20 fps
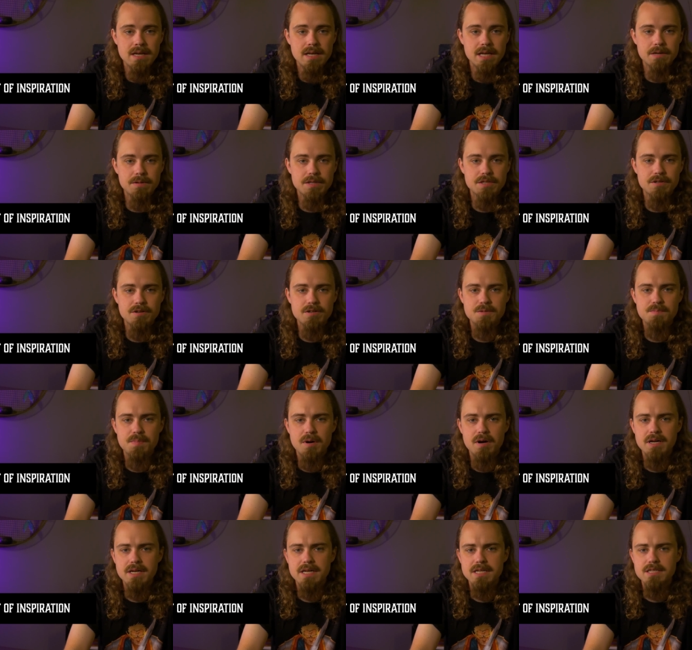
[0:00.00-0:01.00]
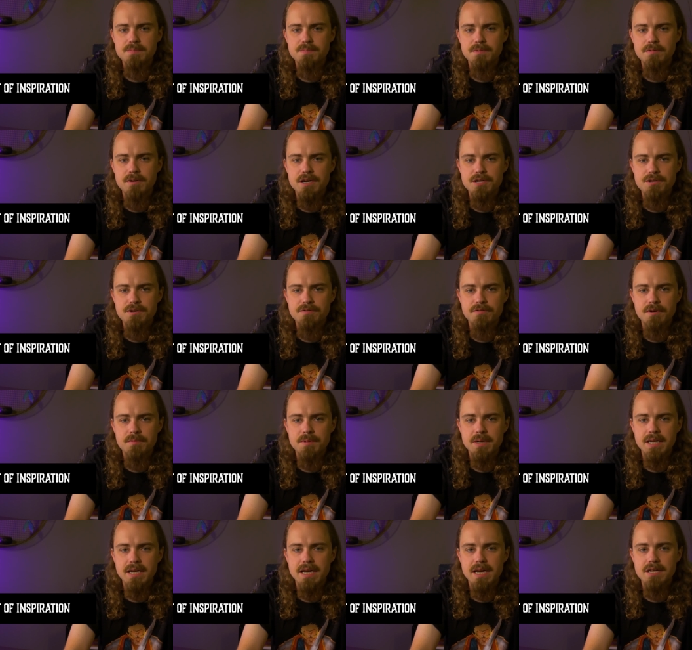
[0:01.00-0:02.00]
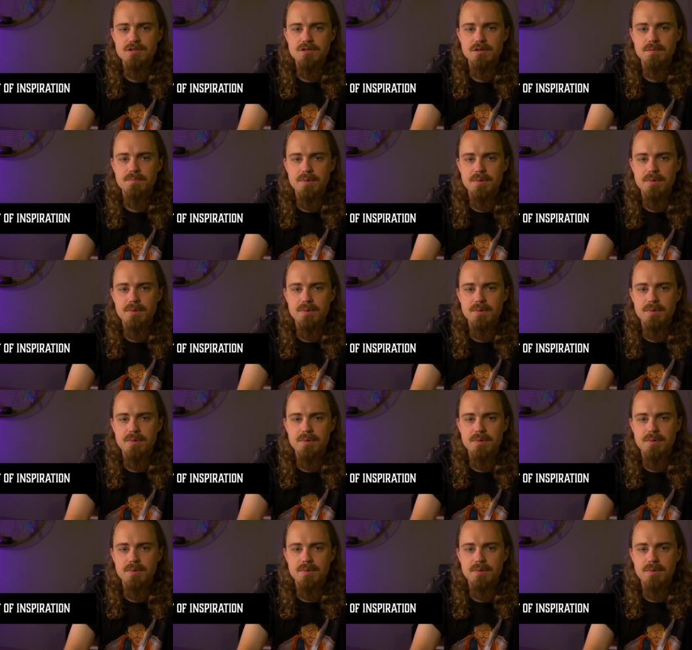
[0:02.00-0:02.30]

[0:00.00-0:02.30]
It returns bardic inspiration from an occasional